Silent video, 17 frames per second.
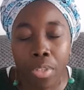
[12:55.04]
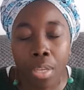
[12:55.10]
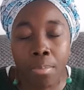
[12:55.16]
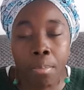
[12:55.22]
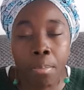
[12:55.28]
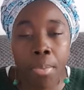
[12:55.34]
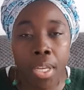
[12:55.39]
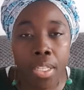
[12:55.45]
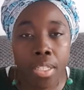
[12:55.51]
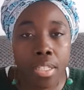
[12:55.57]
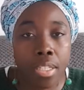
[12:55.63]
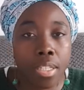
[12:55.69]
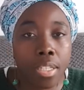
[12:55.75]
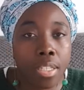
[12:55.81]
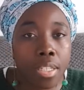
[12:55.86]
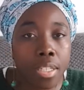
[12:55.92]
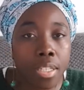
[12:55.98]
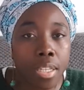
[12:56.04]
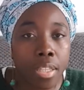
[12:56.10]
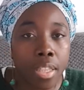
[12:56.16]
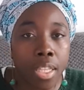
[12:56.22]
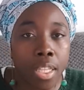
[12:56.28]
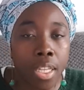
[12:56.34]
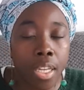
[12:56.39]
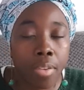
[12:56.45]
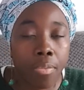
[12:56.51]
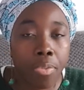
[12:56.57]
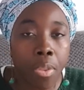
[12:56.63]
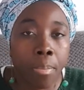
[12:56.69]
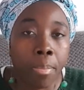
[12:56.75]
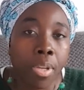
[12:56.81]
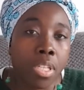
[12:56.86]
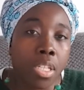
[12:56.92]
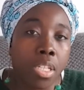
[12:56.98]
mitts, the
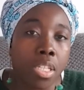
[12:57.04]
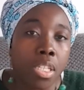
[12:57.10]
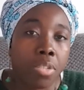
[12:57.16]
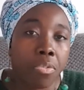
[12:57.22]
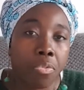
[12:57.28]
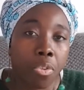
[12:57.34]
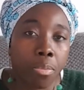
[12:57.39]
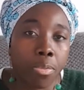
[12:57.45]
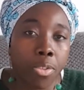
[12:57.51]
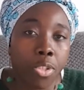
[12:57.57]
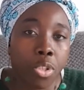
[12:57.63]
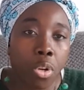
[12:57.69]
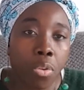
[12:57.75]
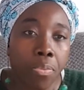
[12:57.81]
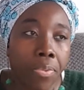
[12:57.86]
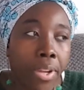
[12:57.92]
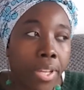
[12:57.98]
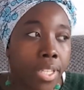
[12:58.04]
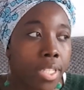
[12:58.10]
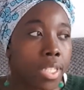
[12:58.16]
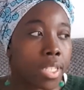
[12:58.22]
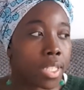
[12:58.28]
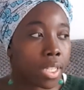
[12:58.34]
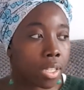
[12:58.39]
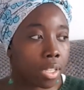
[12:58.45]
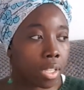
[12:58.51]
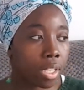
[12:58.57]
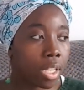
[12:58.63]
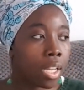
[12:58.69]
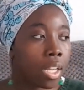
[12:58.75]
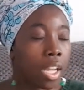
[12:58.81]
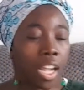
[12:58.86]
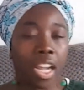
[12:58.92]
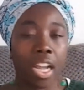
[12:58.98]
mittens from Stuff and Still.
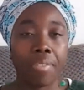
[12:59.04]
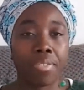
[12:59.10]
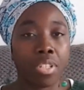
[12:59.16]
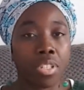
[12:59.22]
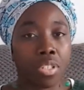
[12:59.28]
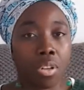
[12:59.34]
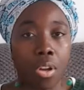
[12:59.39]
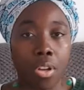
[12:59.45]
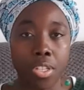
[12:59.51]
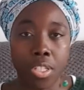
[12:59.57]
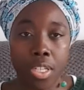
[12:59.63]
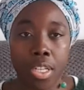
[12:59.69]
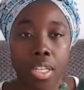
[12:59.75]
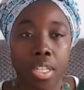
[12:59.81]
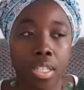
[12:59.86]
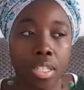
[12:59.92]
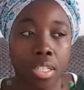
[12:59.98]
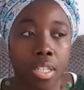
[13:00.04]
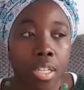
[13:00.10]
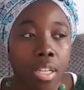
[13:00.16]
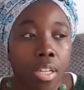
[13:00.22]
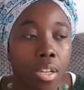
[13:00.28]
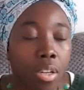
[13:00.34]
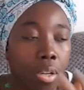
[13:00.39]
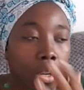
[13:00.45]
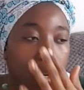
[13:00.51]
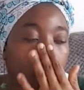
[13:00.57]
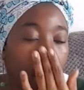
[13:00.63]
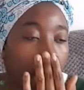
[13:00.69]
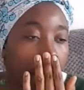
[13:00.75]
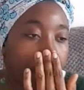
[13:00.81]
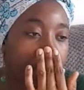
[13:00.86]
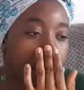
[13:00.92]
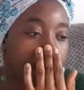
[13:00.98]
I haven't started.
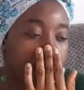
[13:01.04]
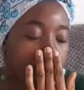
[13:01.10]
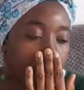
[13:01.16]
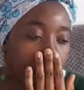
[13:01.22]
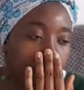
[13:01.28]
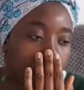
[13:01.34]
I haven't